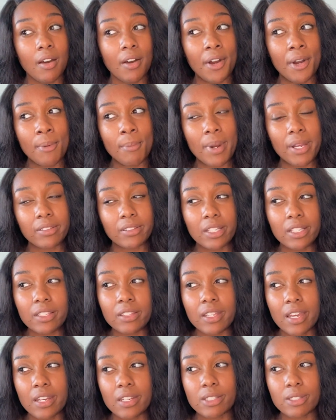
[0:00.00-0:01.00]
I
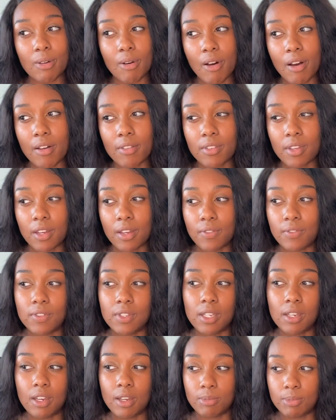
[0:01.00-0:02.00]
think that is all of
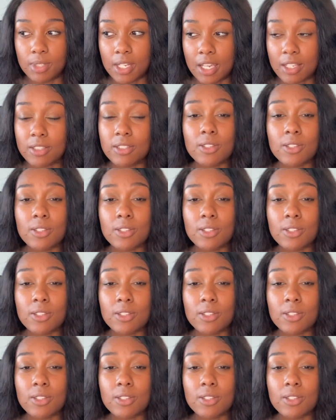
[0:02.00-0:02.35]
the updates.